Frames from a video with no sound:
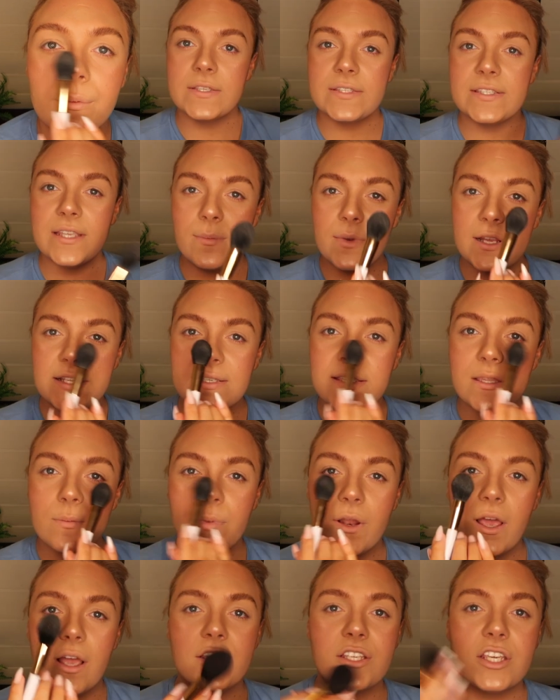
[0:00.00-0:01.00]
Similar to the
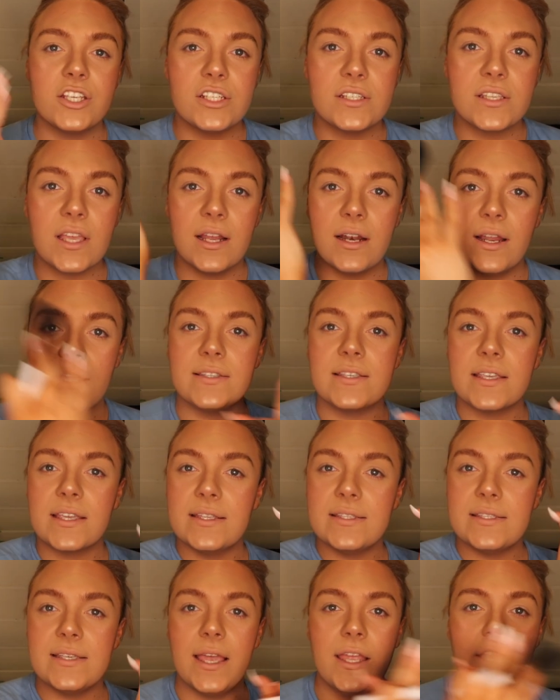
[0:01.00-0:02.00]
blush, I just kind of like to
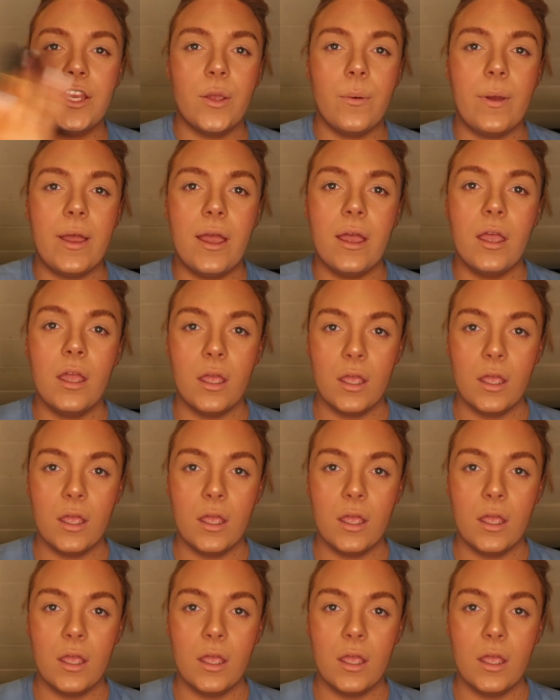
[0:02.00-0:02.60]
continue it